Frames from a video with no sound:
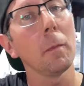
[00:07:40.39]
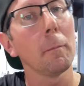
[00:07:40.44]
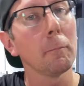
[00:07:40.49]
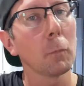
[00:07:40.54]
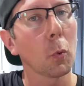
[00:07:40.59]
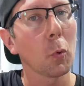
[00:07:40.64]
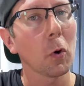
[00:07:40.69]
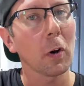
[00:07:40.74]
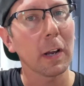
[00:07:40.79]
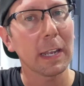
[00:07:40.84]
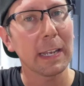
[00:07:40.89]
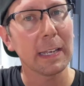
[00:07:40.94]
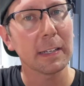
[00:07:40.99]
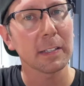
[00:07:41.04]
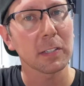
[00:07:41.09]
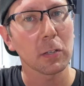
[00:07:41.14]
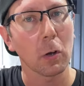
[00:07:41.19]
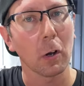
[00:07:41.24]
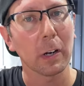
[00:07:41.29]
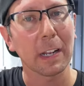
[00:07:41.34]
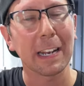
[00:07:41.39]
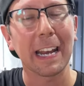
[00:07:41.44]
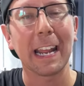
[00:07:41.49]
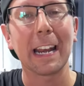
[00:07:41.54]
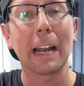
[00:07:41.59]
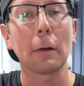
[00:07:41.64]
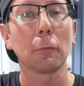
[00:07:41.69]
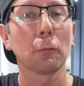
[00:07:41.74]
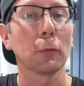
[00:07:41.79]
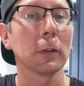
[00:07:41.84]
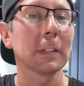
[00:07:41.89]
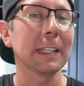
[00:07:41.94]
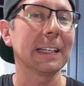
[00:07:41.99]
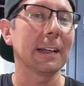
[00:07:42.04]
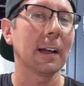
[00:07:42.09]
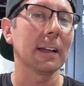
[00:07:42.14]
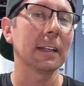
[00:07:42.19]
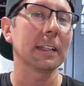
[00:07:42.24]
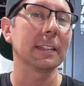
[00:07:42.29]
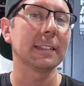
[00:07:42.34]
more hits on it and I really
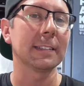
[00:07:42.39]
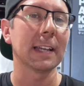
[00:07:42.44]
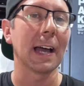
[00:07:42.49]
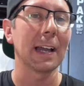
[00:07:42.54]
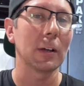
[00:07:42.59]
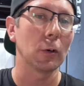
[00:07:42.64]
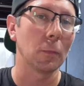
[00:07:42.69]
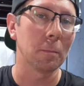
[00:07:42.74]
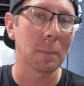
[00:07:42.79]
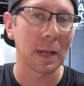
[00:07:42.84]
kind of dialed